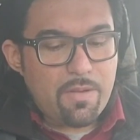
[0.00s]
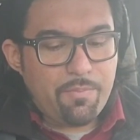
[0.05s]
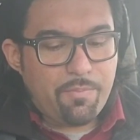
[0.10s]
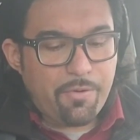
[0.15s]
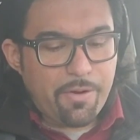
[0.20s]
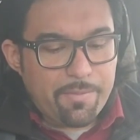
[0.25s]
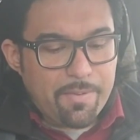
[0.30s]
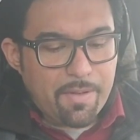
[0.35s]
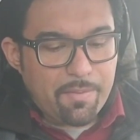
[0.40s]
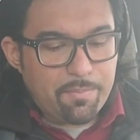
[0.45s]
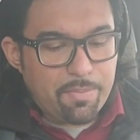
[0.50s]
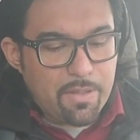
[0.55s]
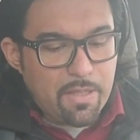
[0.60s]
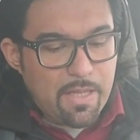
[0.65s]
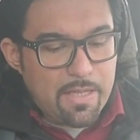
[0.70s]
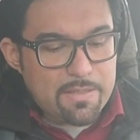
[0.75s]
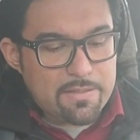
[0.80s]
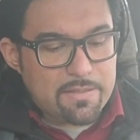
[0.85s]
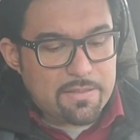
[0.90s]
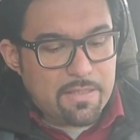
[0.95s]
Premium
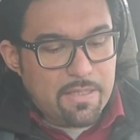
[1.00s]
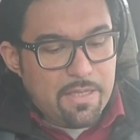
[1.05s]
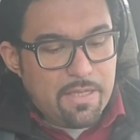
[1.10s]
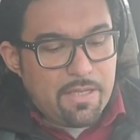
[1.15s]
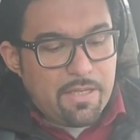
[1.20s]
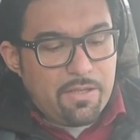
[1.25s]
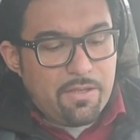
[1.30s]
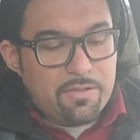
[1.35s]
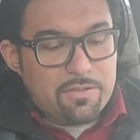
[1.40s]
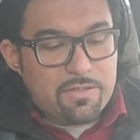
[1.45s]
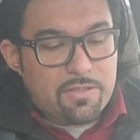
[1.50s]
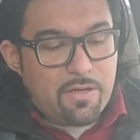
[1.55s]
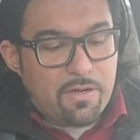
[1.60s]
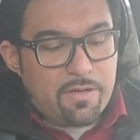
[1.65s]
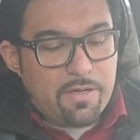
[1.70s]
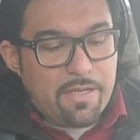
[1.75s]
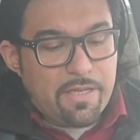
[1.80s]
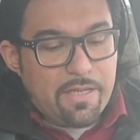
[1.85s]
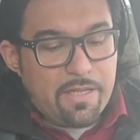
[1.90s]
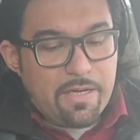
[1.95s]
Plus, you
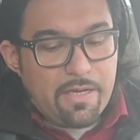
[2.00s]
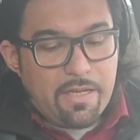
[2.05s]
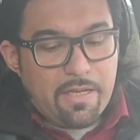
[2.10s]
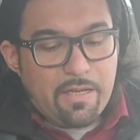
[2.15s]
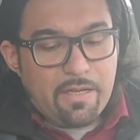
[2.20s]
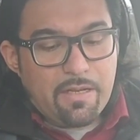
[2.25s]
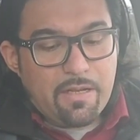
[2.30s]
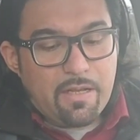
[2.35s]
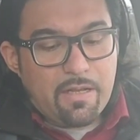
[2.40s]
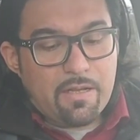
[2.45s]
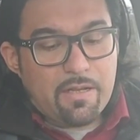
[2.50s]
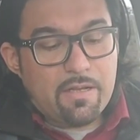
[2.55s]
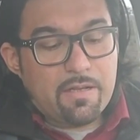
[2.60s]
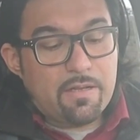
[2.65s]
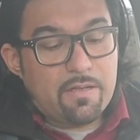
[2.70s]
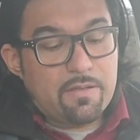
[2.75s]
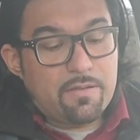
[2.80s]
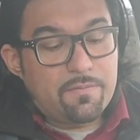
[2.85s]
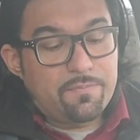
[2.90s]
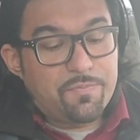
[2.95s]
start getting
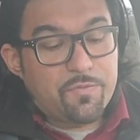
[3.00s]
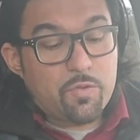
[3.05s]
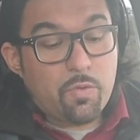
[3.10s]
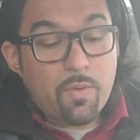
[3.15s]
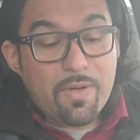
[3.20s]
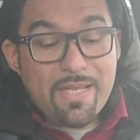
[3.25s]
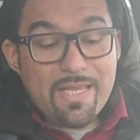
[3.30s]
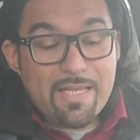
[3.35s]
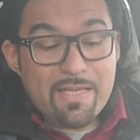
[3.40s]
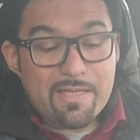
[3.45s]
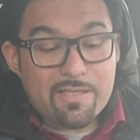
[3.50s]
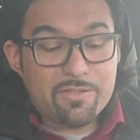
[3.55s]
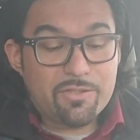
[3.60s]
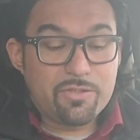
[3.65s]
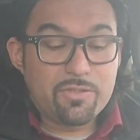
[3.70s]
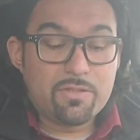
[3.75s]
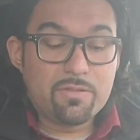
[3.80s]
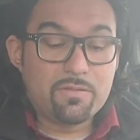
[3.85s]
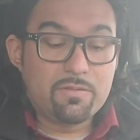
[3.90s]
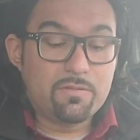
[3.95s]

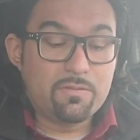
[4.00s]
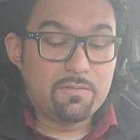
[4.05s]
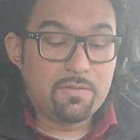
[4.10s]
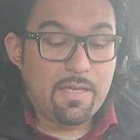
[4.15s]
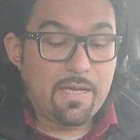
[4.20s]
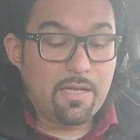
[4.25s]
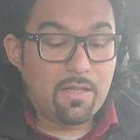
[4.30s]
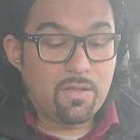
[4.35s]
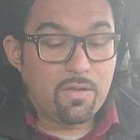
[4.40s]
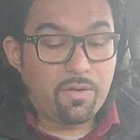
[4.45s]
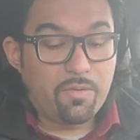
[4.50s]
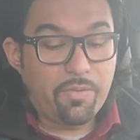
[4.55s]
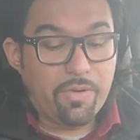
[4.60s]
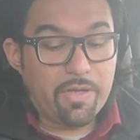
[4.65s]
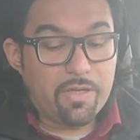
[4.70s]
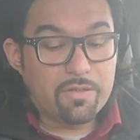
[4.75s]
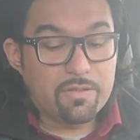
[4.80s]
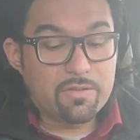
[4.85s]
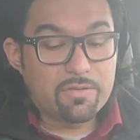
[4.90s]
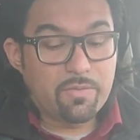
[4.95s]
20-inch alloy
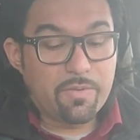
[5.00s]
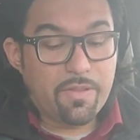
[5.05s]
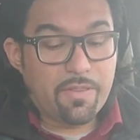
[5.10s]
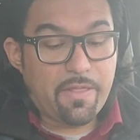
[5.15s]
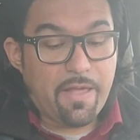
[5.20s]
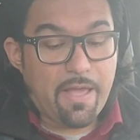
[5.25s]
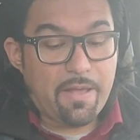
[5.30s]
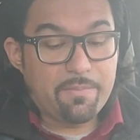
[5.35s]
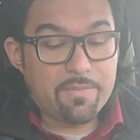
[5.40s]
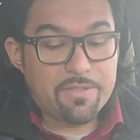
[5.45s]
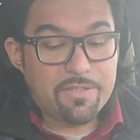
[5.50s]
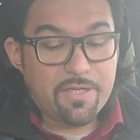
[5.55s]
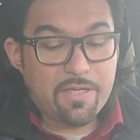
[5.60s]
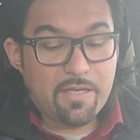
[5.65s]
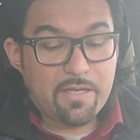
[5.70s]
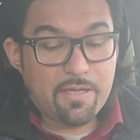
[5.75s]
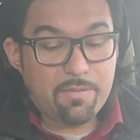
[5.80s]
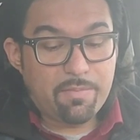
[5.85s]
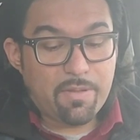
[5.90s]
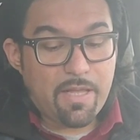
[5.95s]
wheels with that
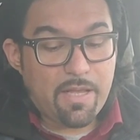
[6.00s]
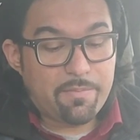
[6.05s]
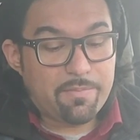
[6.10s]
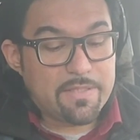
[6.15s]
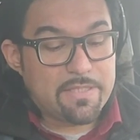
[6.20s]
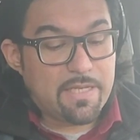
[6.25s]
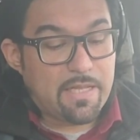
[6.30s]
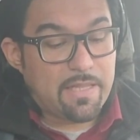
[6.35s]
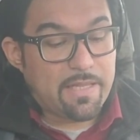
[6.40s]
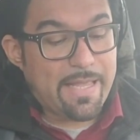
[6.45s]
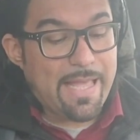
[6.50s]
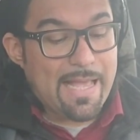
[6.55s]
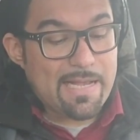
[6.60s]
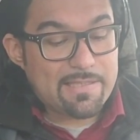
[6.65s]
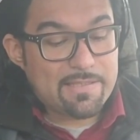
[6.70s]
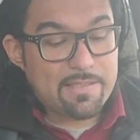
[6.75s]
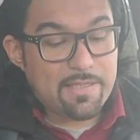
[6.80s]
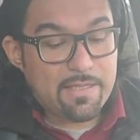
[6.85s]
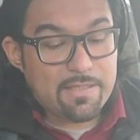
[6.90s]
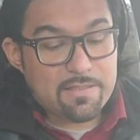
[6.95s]
machine cut black metallic
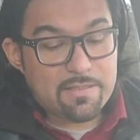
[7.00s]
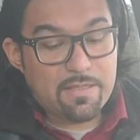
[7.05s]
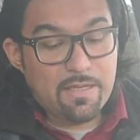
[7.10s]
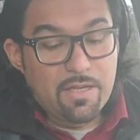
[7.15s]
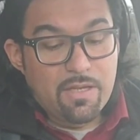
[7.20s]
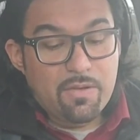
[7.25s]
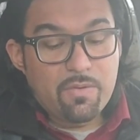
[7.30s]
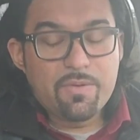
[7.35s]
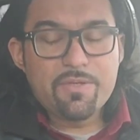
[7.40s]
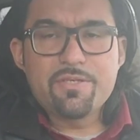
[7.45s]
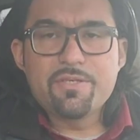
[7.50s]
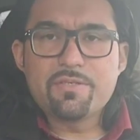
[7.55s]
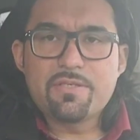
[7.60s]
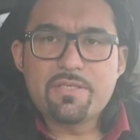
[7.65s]
accents, which you'll